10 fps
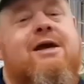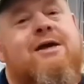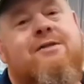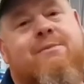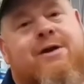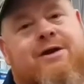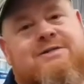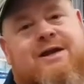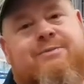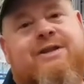in the
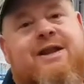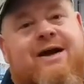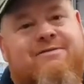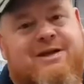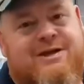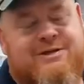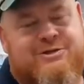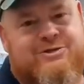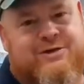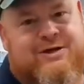maritime and diving
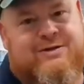industry.